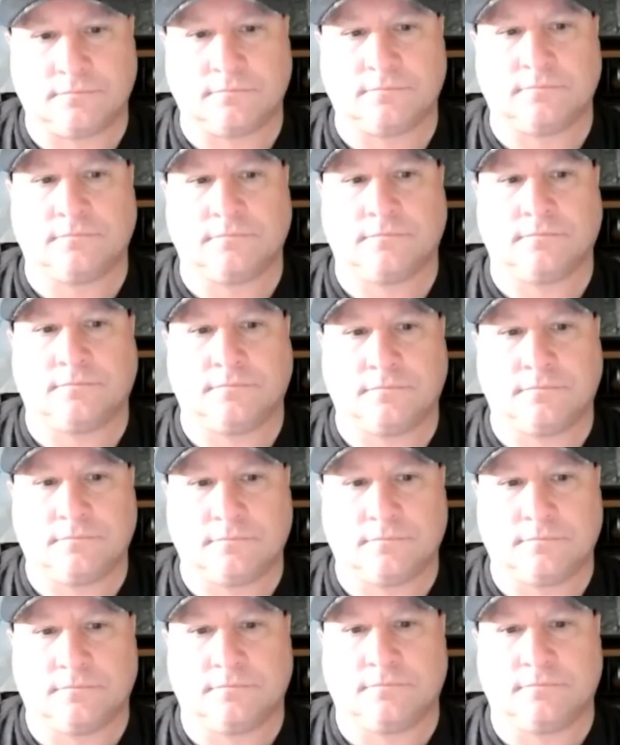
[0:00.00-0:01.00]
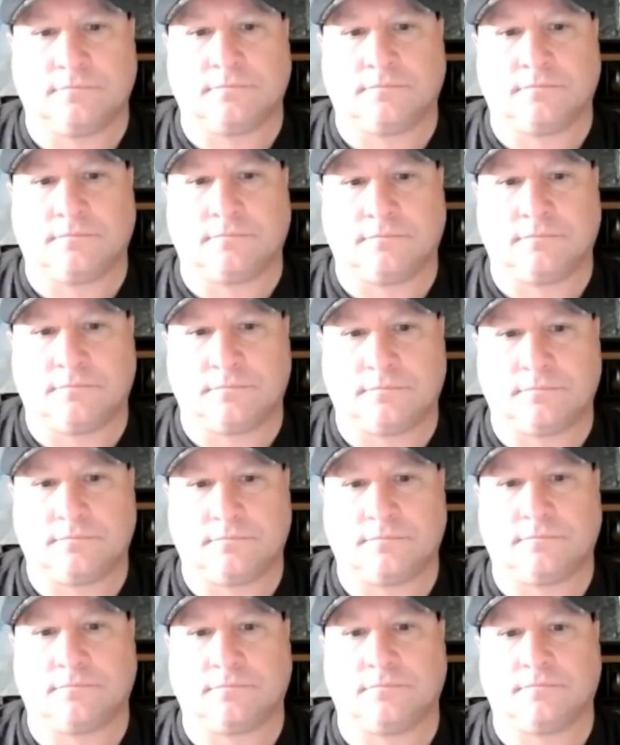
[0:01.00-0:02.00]

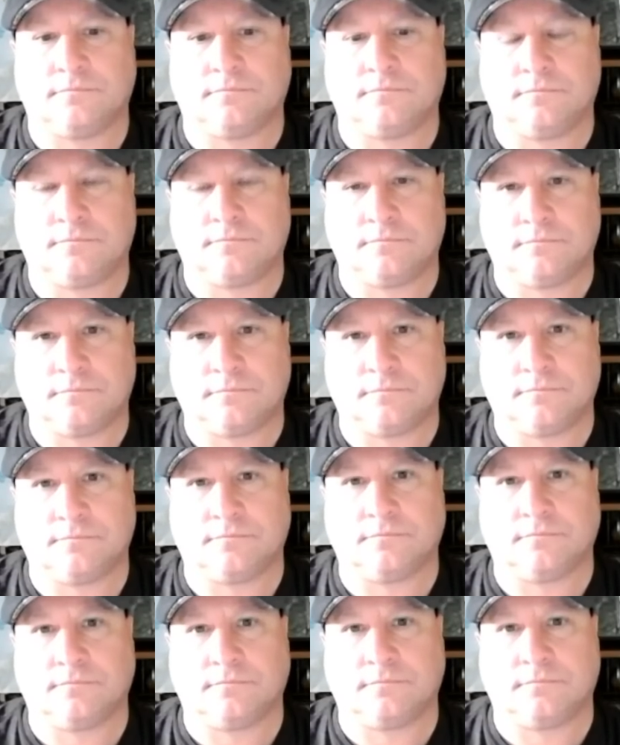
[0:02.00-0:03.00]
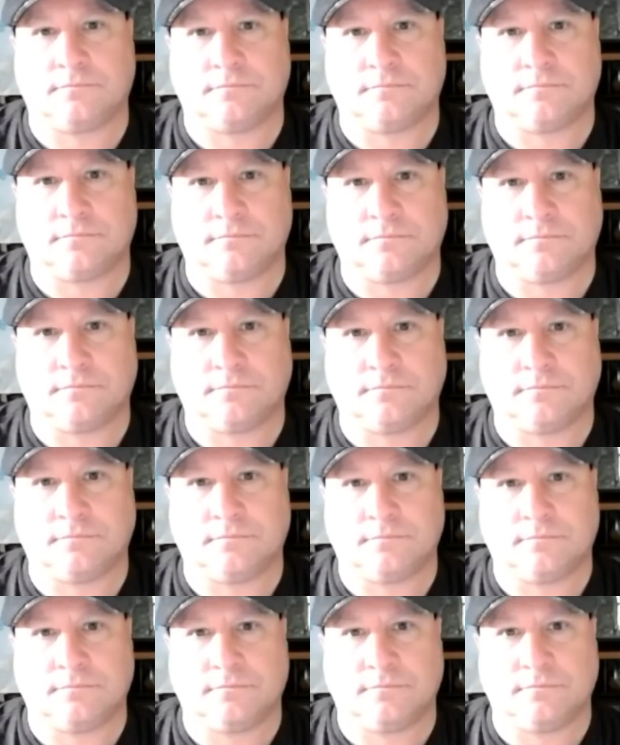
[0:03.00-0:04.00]

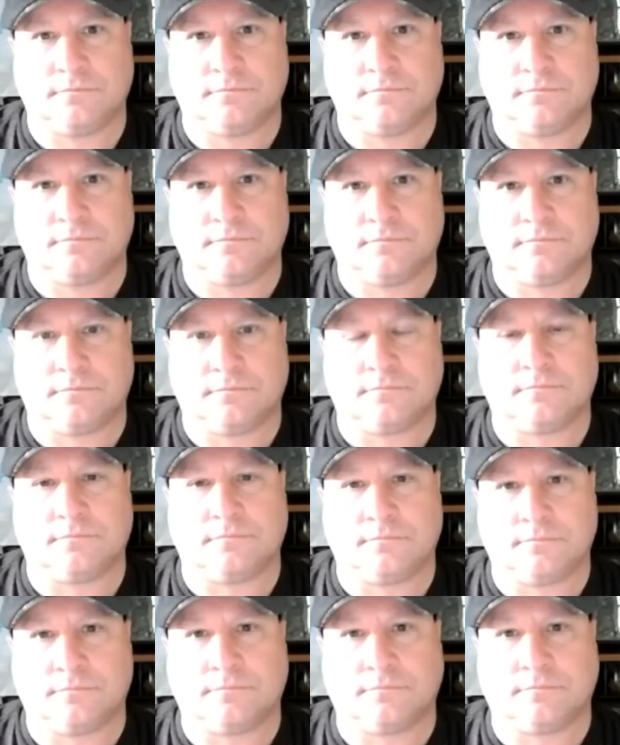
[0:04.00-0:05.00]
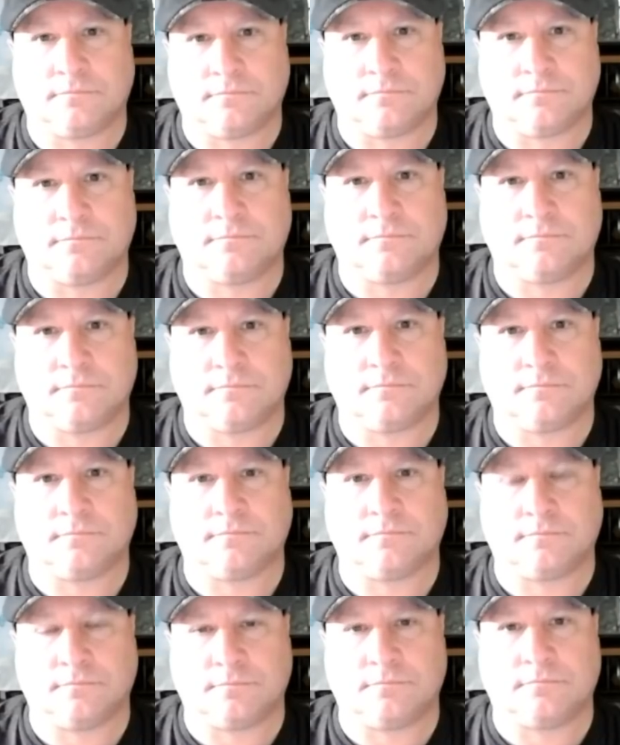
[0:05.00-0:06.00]

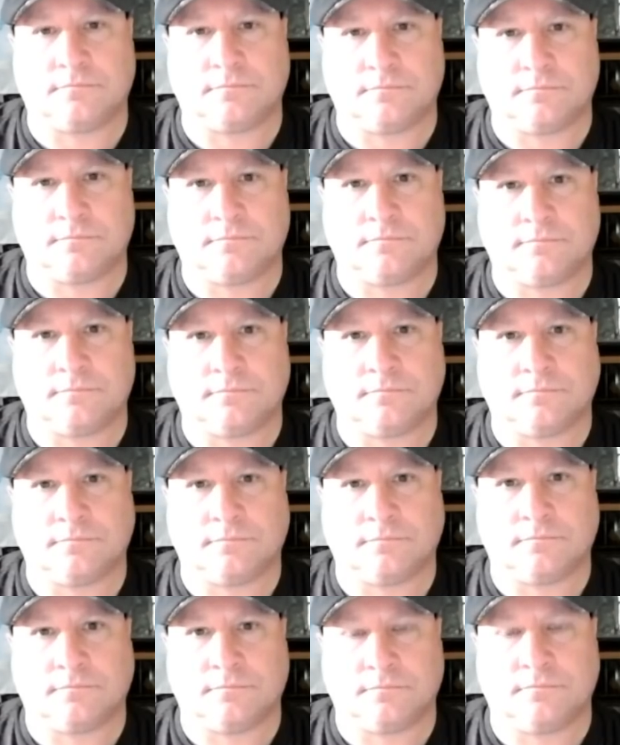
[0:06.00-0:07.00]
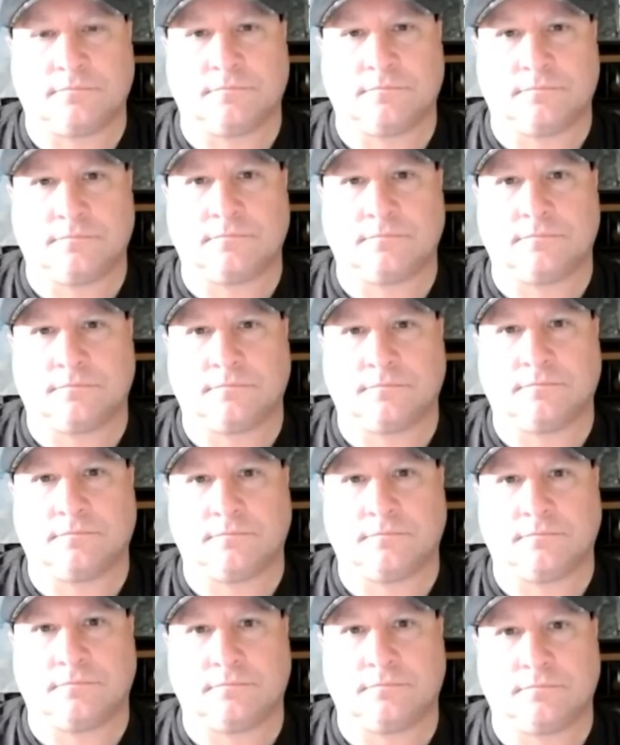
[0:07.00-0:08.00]
(silent)